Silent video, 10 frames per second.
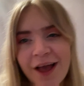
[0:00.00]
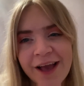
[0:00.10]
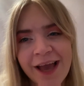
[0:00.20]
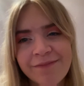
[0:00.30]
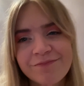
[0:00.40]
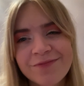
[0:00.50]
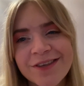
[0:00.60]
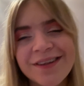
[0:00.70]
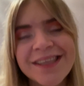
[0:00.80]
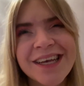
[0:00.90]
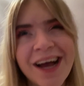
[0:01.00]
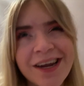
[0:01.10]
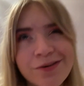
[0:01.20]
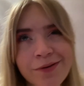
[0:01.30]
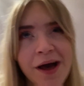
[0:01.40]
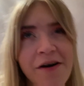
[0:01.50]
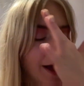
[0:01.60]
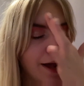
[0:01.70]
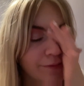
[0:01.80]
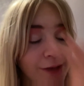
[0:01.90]
Okay, so it's kind of
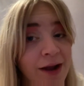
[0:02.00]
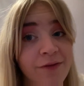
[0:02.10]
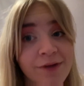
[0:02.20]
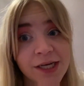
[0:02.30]
twelve and I'm kind of really